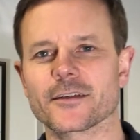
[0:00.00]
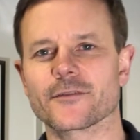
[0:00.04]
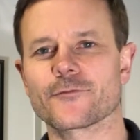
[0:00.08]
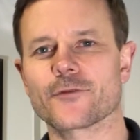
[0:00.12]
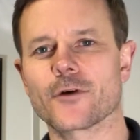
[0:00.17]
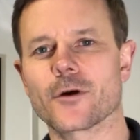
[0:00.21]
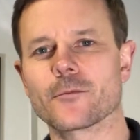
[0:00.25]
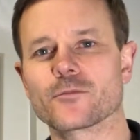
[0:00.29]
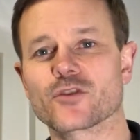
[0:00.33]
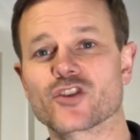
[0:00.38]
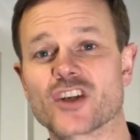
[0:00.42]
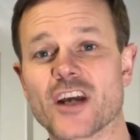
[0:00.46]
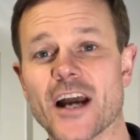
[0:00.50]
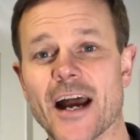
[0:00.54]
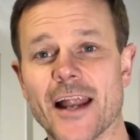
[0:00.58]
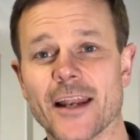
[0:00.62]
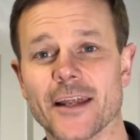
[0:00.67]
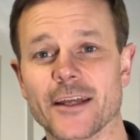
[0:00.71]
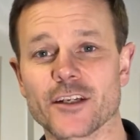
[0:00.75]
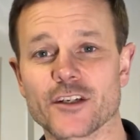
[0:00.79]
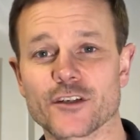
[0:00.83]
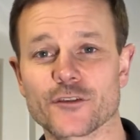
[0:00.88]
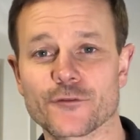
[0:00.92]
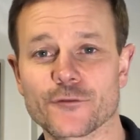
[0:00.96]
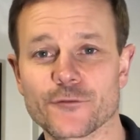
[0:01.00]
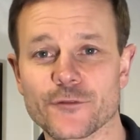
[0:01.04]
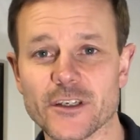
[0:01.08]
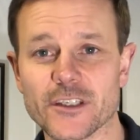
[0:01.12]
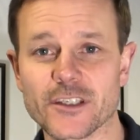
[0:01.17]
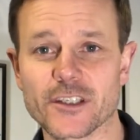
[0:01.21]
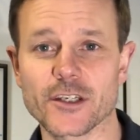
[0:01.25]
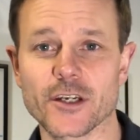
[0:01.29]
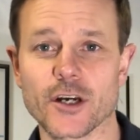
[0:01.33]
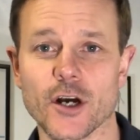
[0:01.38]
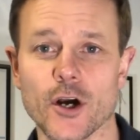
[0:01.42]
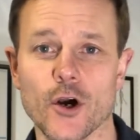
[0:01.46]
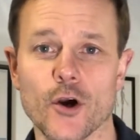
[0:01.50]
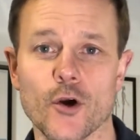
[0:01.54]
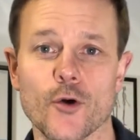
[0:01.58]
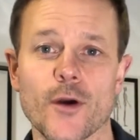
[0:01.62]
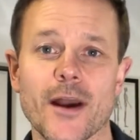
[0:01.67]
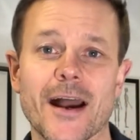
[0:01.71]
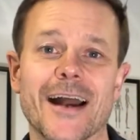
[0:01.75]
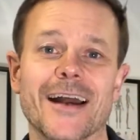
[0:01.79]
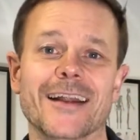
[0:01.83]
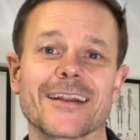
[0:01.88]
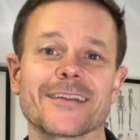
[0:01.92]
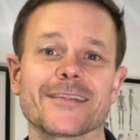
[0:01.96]
from Challenge Physio,
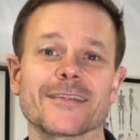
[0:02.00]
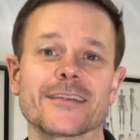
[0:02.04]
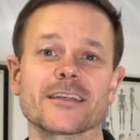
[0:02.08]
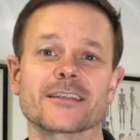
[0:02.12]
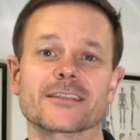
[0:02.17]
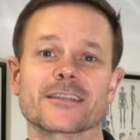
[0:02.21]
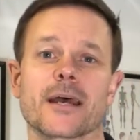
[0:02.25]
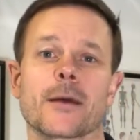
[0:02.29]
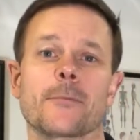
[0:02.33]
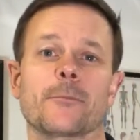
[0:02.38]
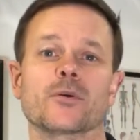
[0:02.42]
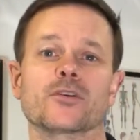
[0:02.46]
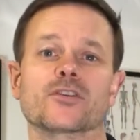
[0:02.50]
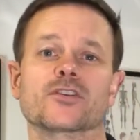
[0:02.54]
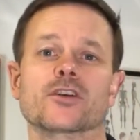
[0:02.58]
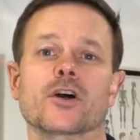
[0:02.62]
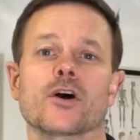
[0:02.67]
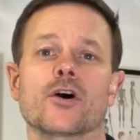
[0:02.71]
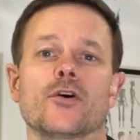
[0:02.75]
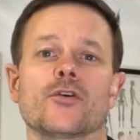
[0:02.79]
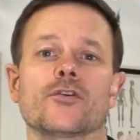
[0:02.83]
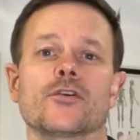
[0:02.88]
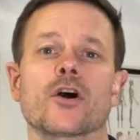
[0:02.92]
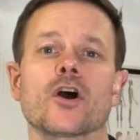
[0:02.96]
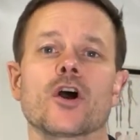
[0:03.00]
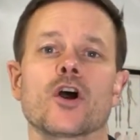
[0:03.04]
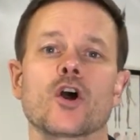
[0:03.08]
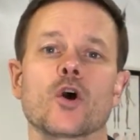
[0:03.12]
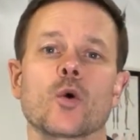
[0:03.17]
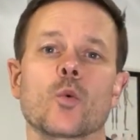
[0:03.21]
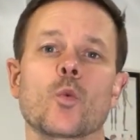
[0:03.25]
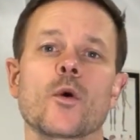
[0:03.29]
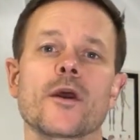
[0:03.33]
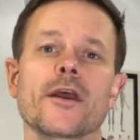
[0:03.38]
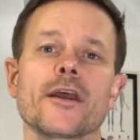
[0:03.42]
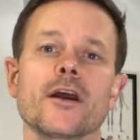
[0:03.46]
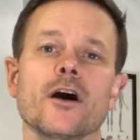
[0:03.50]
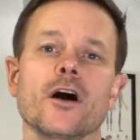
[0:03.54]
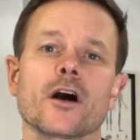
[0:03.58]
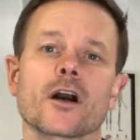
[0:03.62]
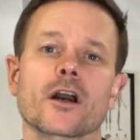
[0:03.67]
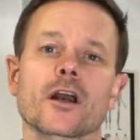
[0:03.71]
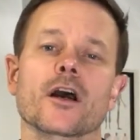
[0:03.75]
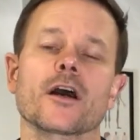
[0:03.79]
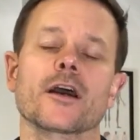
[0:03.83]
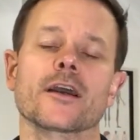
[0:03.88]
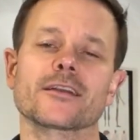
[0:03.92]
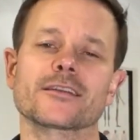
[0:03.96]
and in this episode we are
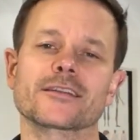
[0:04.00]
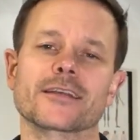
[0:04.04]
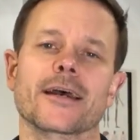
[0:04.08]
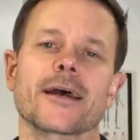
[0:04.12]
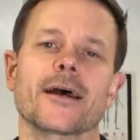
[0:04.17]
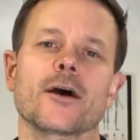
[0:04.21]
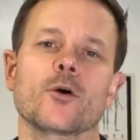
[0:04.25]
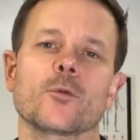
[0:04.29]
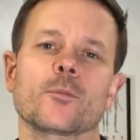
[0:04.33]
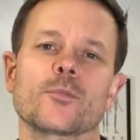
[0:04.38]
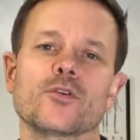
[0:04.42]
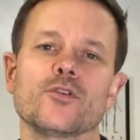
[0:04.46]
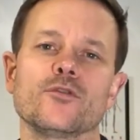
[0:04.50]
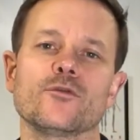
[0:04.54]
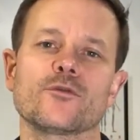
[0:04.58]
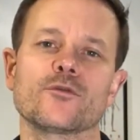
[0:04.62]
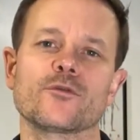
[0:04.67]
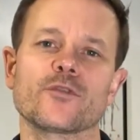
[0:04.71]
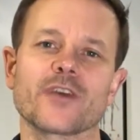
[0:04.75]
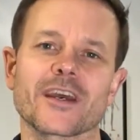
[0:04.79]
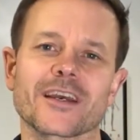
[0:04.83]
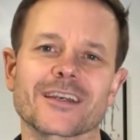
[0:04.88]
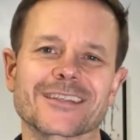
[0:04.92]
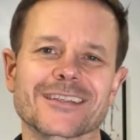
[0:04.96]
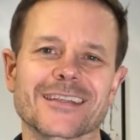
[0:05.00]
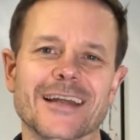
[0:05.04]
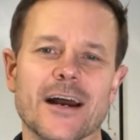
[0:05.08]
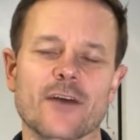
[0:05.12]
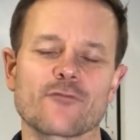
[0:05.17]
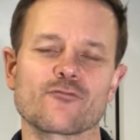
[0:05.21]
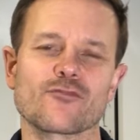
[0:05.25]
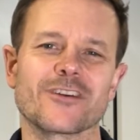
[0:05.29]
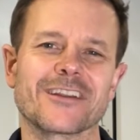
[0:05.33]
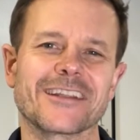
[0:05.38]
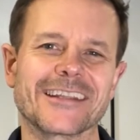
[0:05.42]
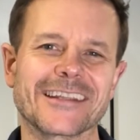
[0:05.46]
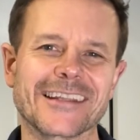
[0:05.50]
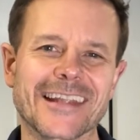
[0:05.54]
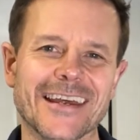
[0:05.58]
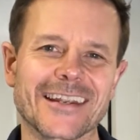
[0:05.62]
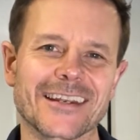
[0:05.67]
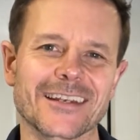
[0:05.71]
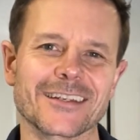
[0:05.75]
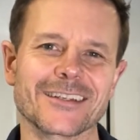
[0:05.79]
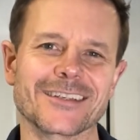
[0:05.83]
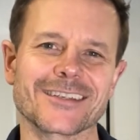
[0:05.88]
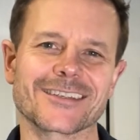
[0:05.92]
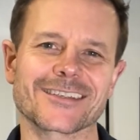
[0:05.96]
going to help you fix that
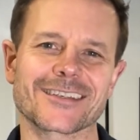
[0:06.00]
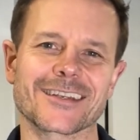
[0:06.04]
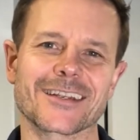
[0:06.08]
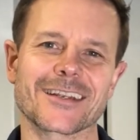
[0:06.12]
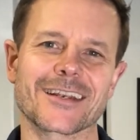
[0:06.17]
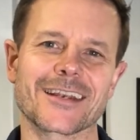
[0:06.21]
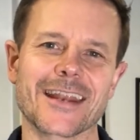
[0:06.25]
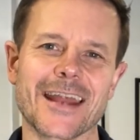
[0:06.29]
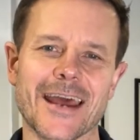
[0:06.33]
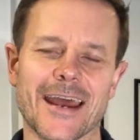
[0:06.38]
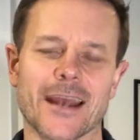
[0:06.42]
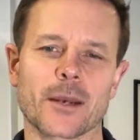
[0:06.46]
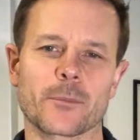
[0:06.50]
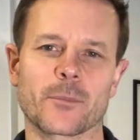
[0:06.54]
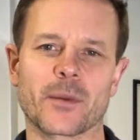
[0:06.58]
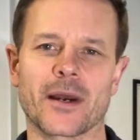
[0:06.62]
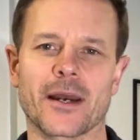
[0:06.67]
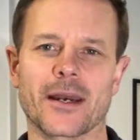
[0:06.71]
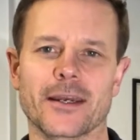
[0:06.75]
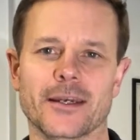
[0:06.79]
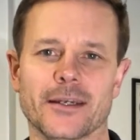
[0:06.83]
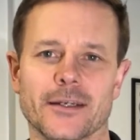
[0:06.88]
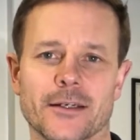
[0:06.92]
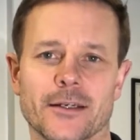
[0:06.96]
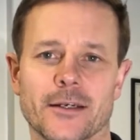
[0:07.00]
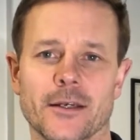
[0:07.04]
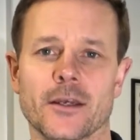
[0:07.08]
relentless neck pain.